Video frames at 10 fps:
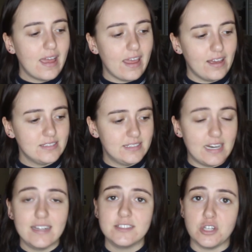And
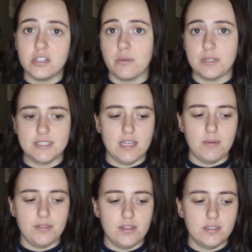that is all I want to say
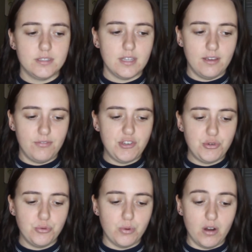about this. If
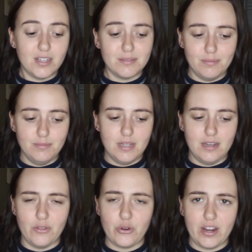you want
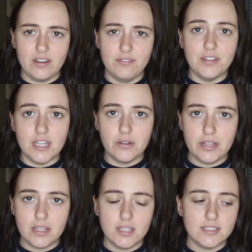another kind of video
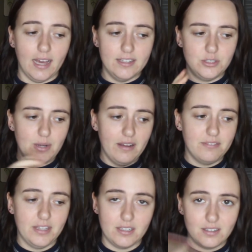like this, I do
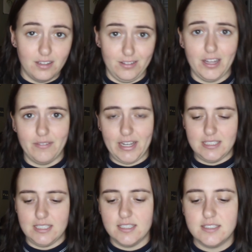have like a lot of
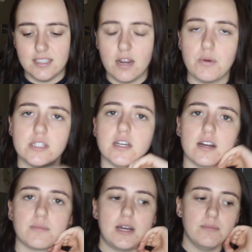ideas that I want to
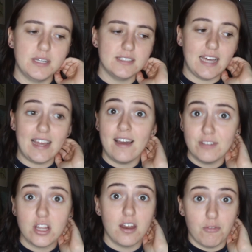talk about, because I
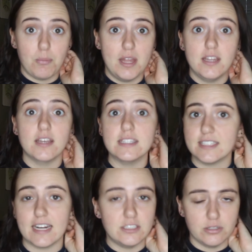have a lot of
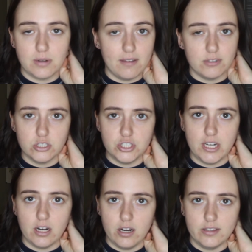opinions that I don't ever
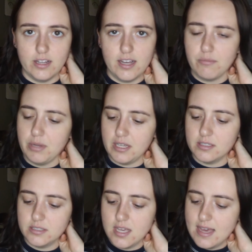share online,
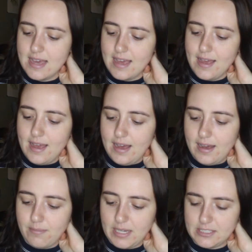because
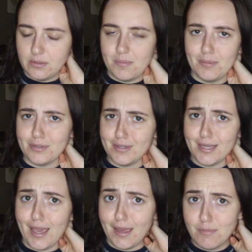I don't want people to
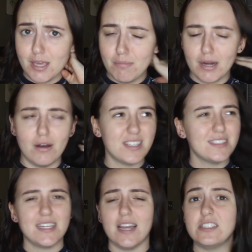like hate me, but
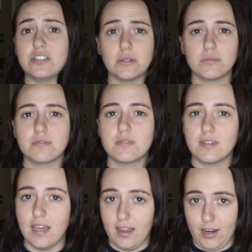honestly I don't
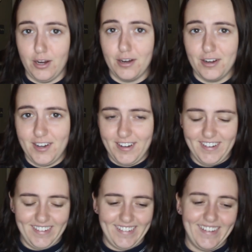care.